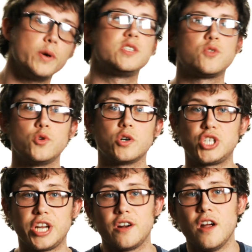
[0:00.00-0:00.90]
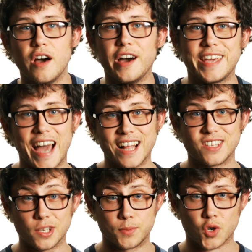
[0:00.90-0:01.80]
Please do share, like and
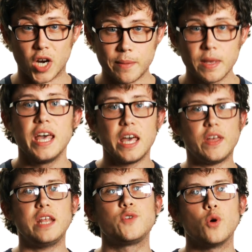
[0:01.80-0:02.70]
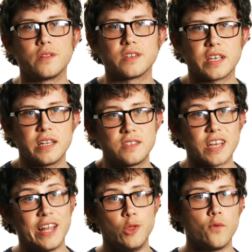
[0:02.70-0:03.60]
subscribe. If any of you undecideds
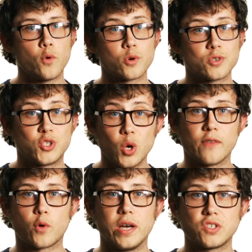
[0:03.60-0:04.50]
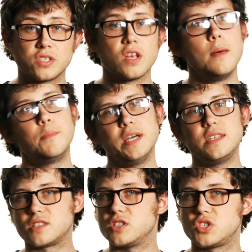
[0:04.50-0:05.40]
and no voters do have questions,
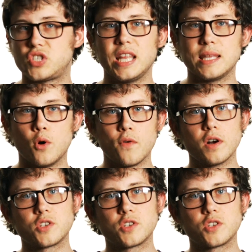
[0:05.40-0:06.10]
please send them over